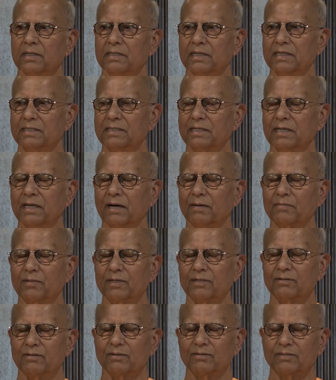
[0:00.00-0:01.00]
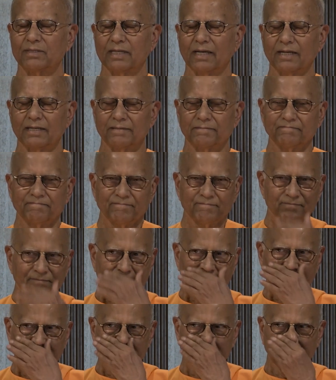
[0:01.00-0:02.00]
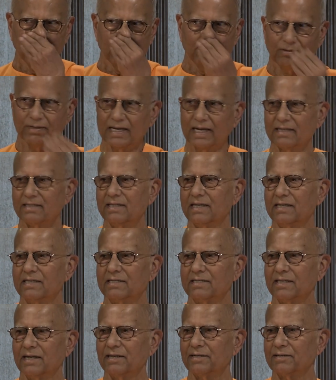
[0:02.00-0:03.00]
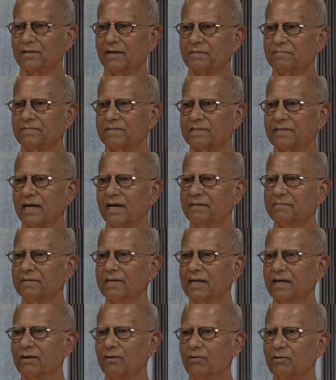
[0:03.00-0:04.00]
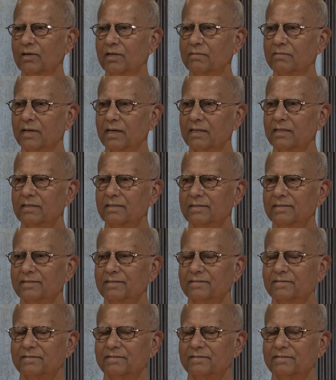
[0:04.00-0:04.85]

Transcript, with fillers: then Sri Ramakrishna said, did you get the result of serving a holy man?